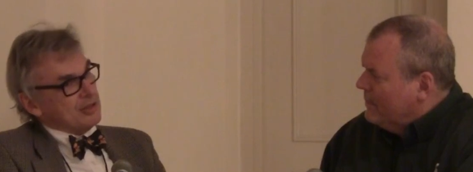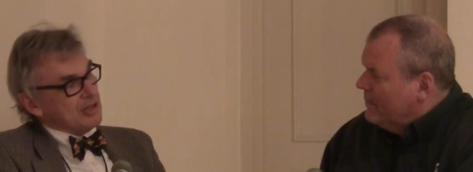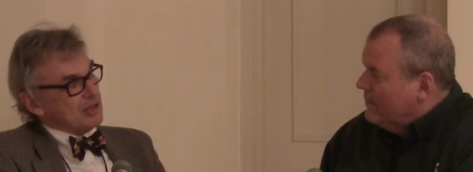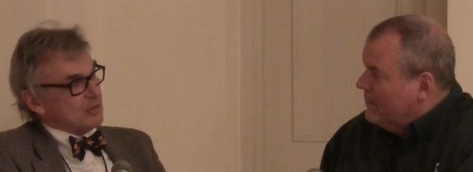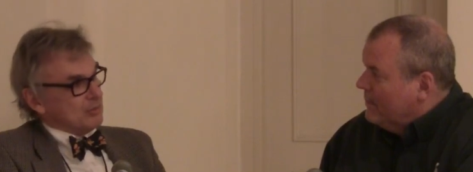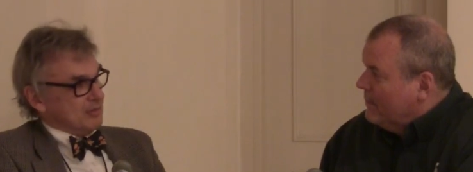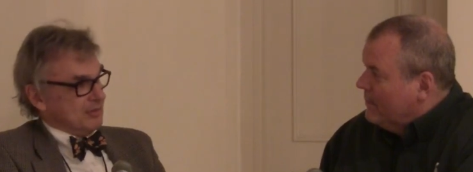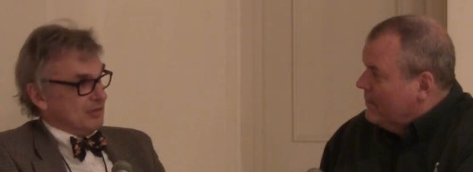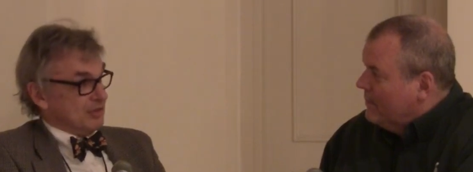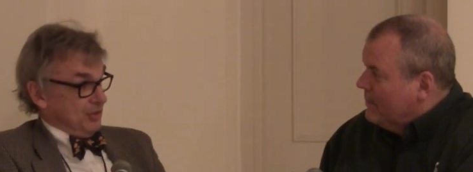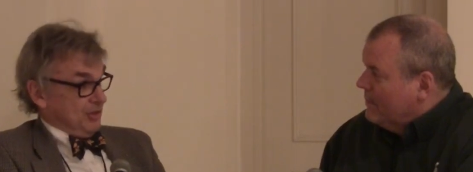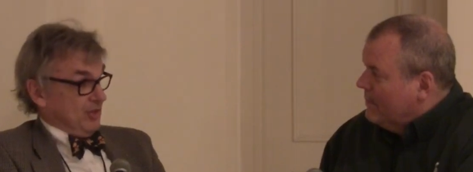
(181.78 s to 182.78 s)
Speaker 1: no.
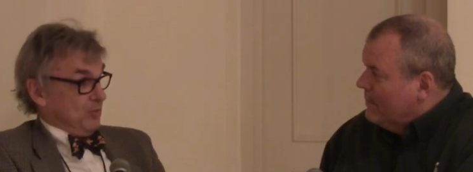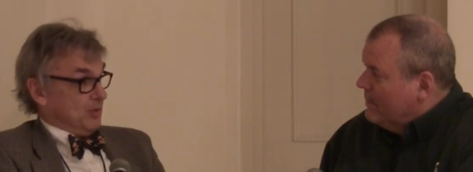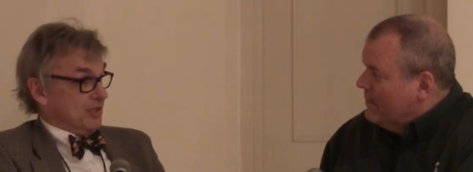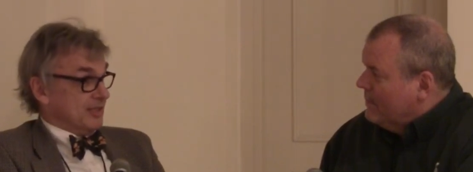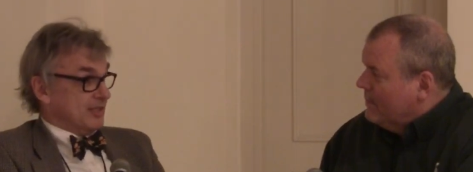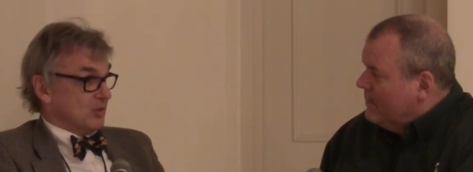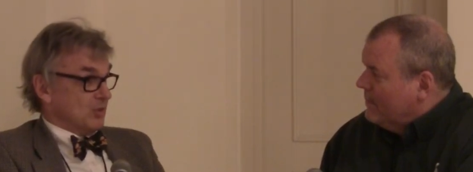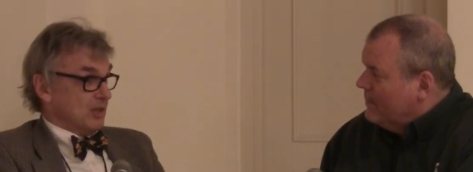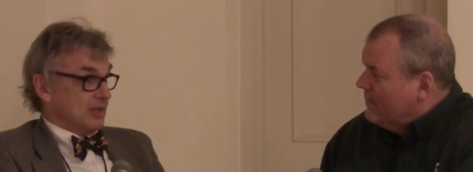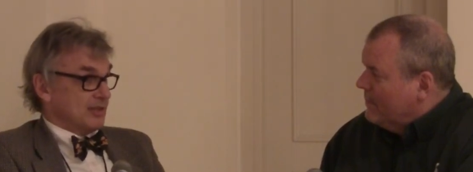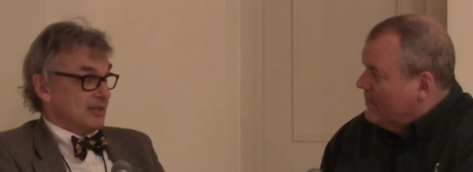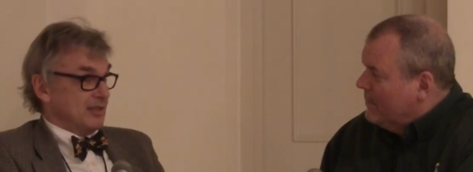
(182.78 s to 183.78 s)
So then what is
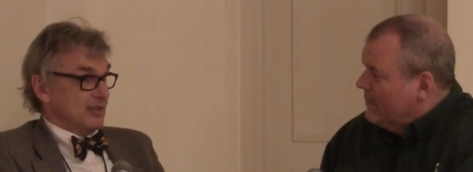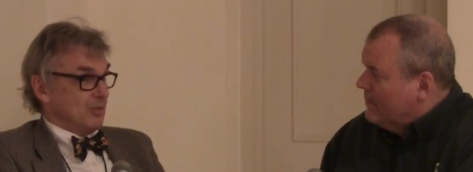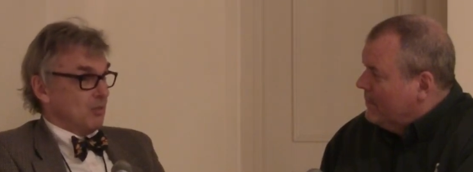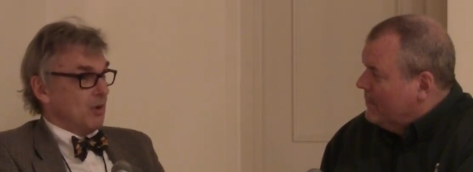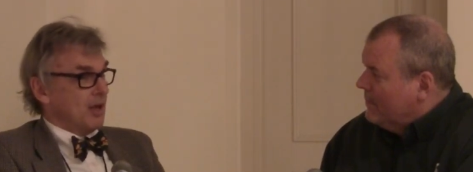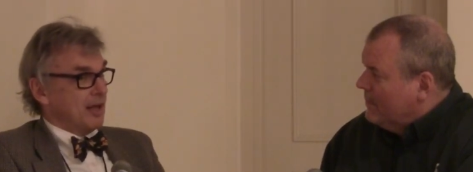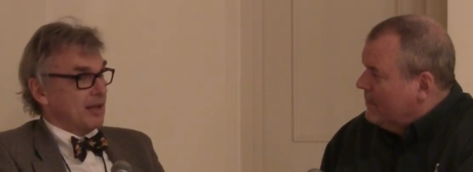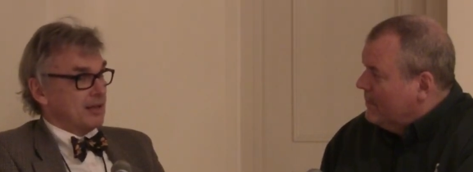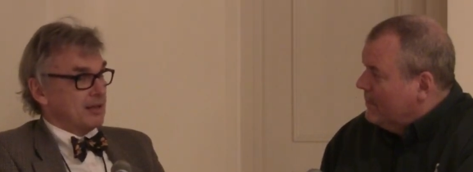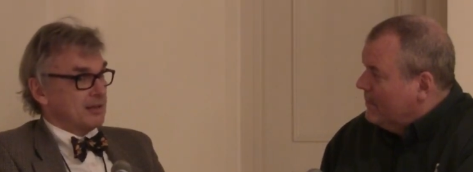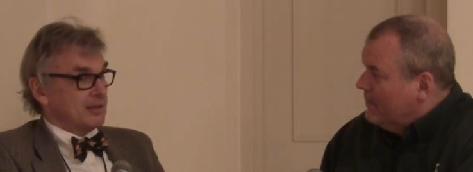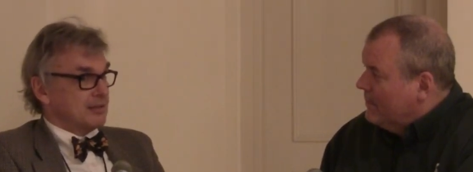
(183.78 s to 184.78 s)
quality?
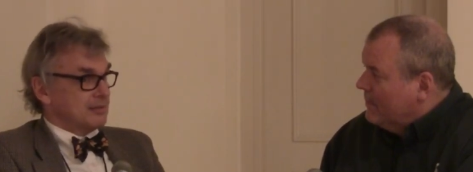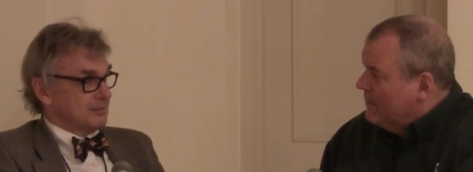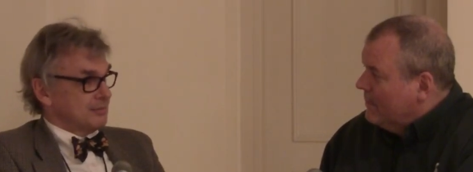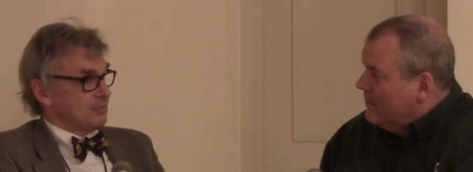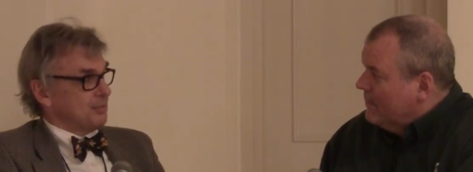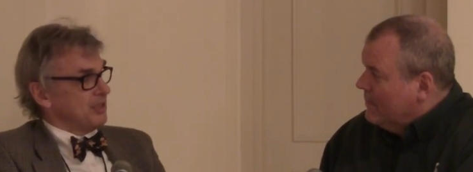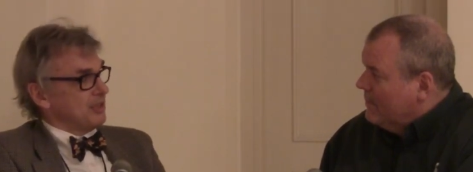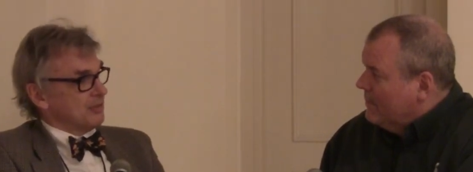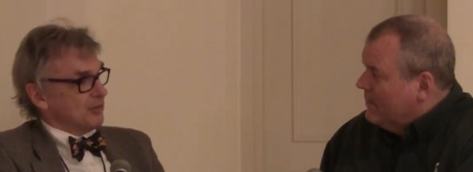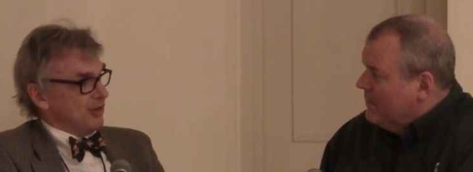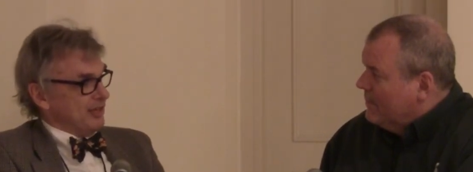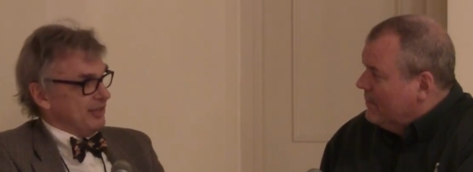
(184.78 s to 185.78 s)
Well, we
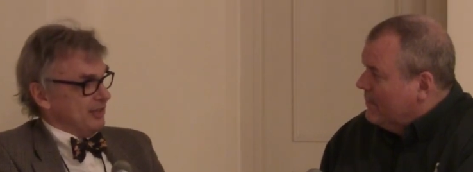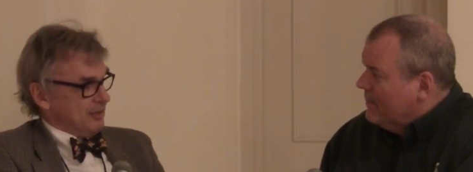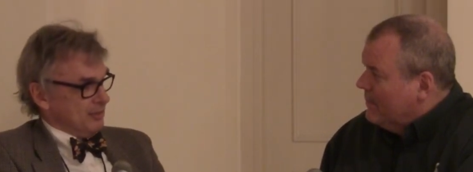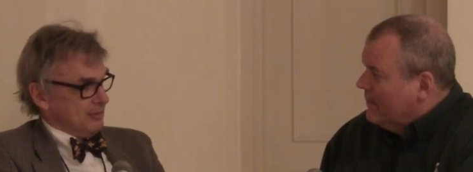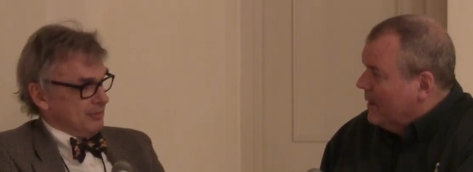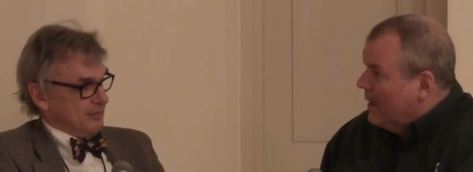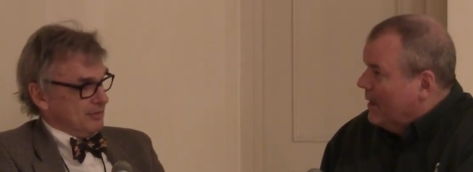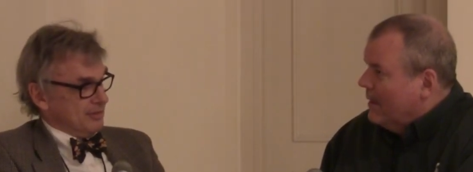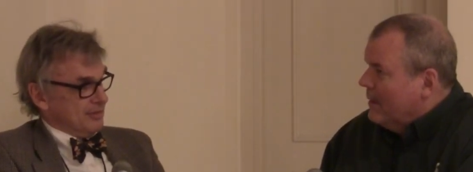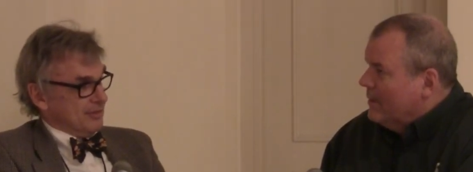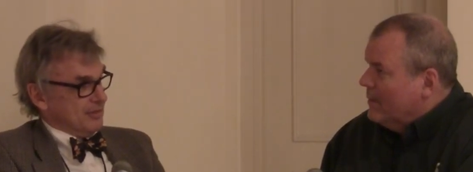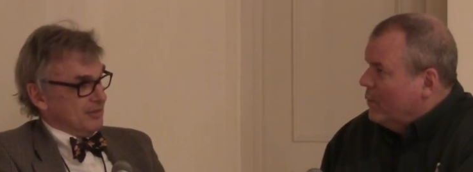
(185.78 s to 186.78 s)
don't really know.
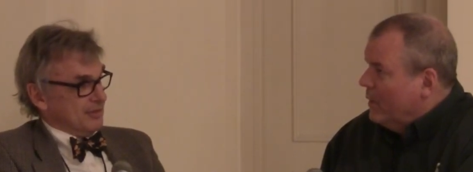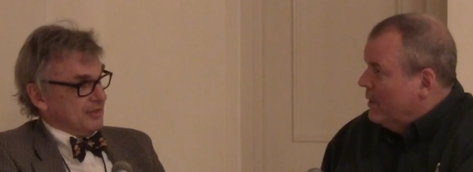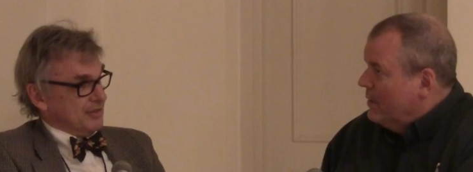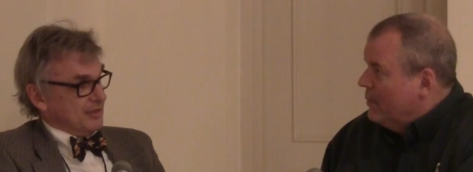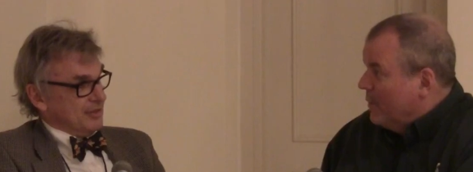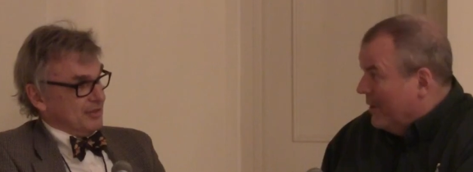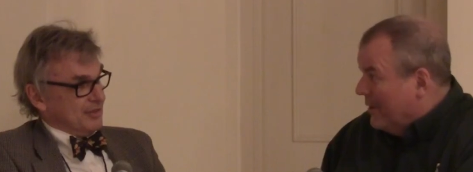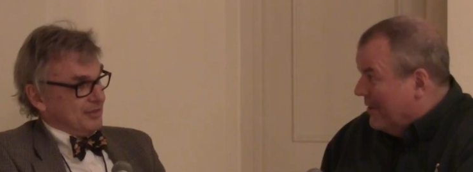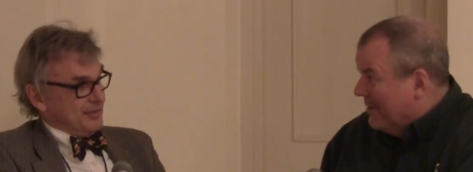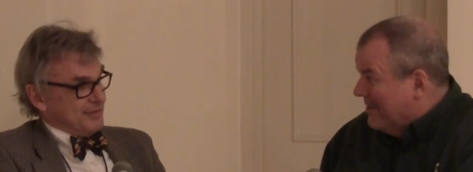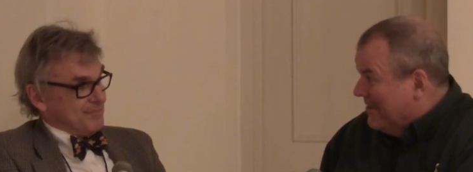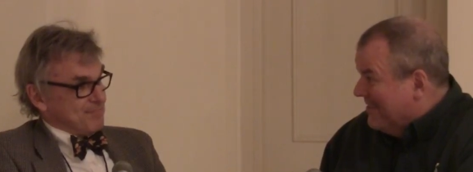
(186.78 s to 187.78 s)
Speaker 2: Ah, so what is
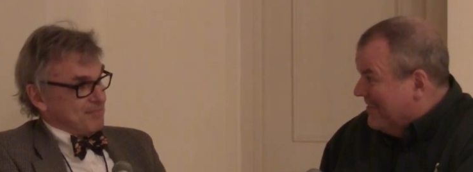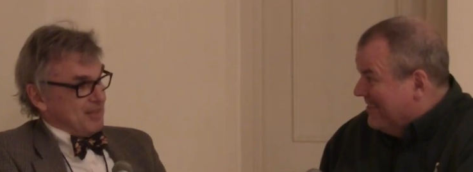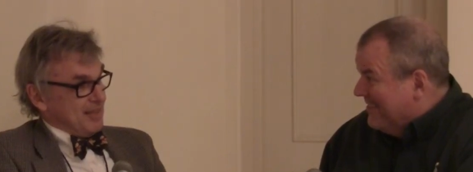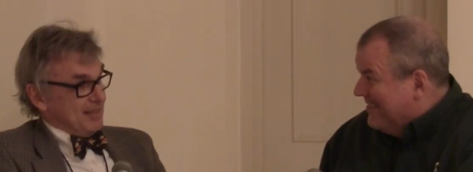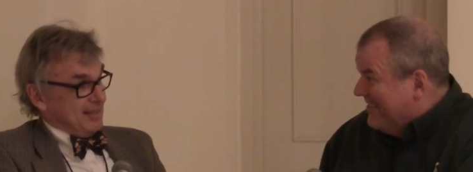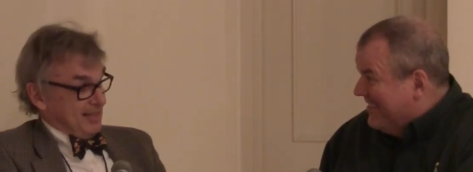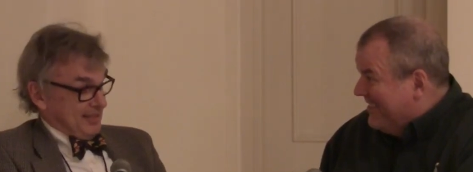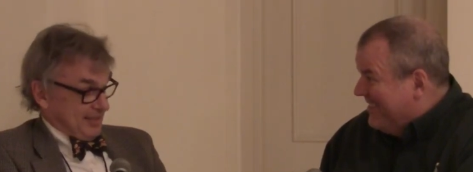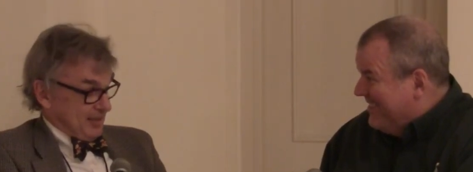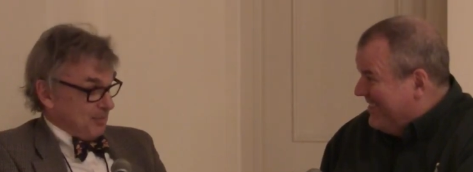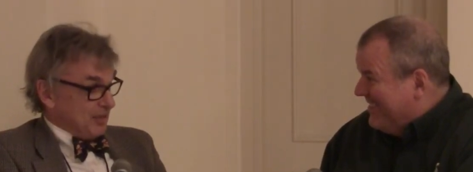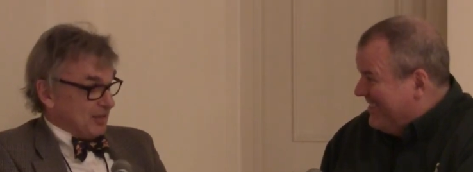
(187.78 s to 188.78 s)
quality?
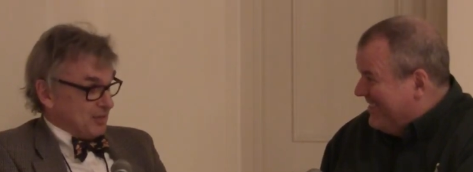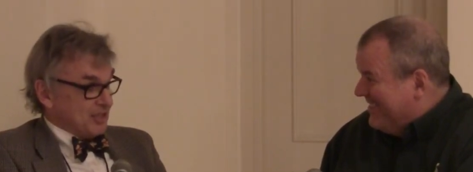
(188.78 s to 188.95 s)
Speaker 1: That's the big